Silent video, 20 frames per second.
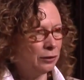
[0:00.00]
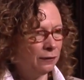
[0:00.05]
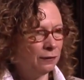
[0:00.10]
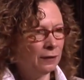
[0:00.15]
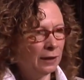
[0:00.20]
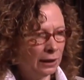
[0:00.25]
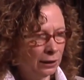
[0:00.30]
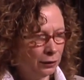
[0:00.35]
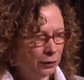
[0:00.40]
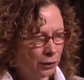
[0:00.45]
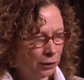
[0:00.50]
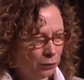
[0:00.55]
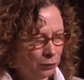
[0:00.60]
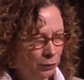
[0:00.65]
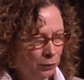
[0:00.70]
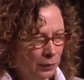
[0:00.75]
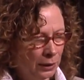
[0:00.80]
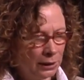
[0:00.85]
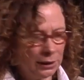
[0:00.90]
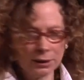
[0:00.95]
following through
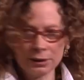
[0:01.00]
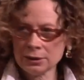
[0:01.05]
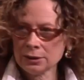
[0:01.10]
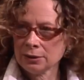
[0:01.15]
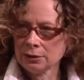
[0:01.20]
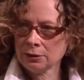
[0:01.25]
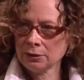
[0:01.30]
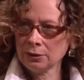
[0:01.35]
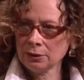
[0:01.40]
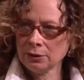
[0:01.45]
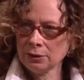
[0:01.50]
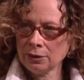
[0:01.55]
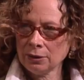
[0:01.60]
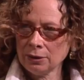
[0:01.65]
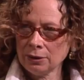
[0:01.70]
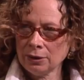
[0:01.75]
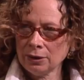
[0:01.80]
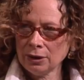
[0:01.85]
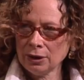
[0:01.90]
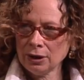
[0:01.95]
on it.
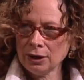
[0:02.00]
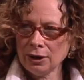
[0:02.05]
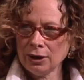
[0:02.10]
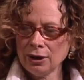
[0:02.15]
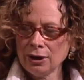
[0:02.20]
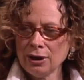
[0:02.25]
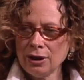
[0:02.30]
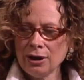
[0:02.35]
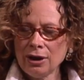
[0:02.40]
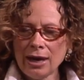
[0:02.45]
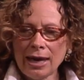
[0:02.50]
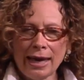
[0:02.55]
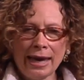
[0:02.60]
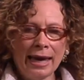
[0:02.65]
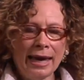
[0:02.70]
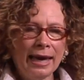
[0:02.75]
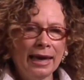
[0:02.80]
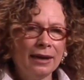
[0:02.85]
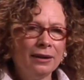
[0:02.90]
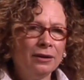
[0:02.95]

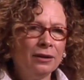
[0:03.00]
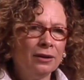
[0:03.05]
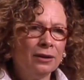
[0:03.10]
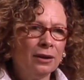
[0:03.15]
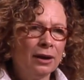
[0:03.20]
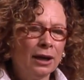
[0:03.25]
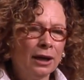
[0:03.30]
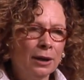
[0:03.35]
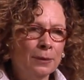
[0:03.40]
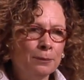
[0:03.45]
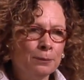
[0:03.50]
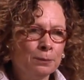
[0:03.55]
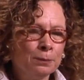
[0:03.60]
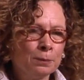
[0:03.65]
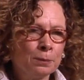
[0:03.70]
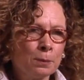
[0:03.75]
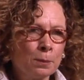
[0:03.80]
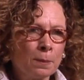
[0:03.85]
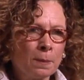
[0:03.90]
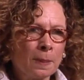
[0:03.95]
And um,
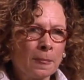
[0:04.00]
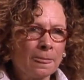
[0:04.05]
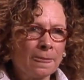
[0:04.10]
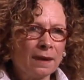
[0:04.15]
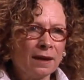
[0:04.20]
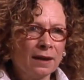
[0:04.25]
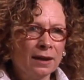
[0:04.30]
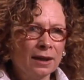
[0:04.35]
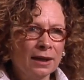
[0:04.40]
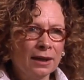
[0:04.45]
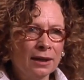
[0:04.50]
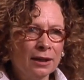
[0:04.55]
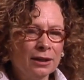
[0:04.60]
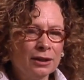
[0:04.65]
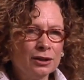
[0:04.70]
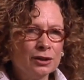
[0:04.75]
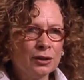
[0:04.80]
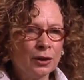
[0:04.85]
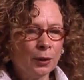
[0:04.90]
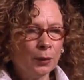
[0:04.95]

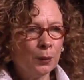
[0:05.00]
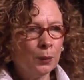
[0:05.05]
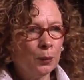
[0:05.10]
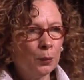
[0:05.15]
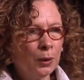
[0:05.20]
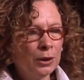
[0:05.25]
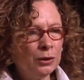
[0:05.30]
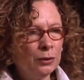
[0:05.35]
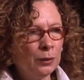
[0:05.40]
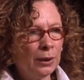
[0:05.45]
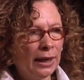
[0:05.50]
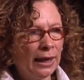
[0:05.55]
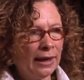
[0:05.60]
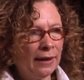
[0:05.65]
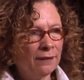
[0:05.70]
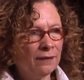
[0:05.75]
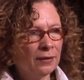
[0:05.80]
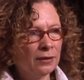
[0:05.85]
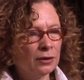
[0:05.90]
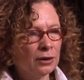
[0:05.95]
so when you
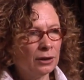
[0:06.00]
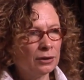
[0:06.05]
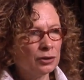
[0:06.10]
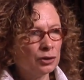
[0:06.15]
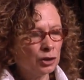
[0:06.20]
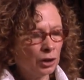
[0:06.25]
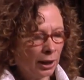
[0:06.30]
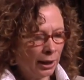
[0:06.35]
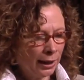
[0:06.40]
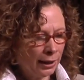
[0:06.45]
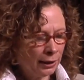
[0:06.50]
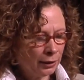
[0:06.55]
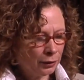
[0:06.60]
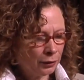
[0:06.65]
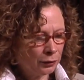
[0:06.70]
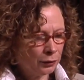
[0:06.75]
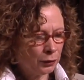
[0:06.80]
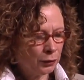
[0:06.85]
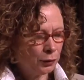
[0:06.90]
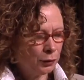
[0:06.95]
have a
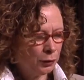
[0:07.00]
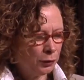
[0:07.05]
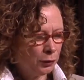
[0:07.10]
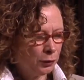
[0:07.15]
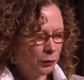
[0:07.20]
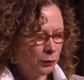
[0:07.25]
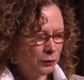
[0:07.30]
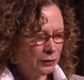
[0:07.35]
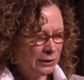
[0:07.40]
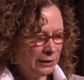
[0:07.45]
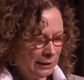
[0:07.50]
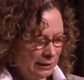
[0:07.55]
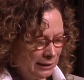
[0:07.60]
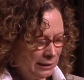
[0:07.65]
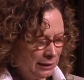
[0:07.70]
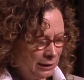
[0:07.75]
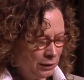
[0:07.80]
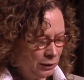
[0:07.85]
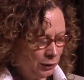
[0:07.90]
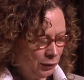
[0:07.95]
child who
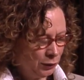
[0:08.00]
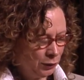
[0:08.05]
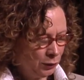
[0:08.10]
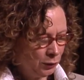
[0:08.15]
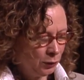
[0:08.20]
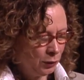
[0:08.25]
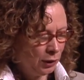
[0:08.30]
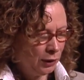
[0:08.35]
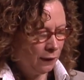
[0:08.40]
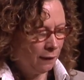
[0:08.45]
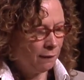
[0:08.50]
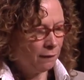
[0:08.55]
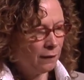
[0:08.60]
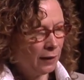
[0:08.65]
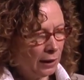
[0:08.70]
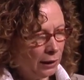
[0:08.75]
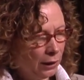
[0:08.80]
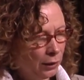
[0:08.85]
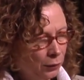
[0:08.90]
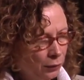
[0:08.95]
needs to
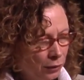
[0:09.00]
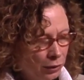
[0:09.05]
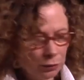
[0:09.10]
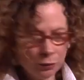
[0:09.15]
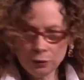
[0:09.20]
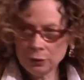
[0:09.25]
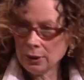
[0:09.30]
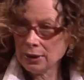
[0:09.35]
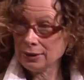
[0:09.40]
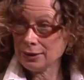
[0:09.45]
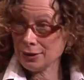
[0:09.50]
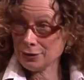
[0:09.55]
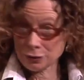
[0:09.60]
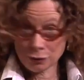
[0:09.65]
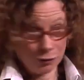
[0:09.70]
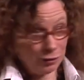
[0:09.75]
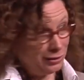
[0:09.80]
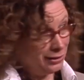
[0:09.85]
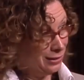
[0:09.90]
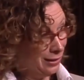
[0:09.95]
follow through on things,
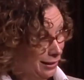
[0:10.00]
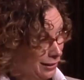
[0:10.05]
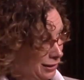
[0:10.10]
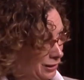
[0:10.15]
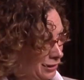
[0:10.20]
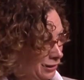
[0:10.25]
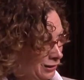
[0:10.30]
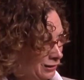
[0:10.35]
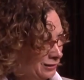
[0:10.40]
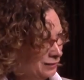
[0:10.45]
or as an adult,